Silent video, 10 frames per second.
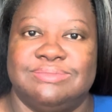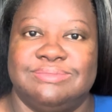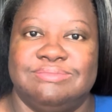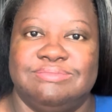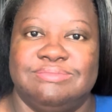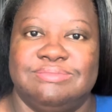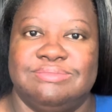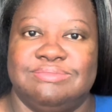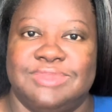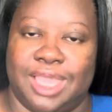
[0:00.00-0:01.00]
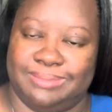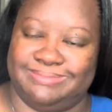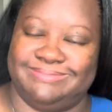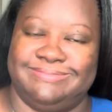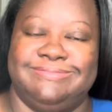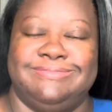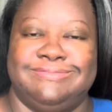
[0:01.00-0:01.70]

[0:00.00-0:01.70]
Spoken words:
[no speech]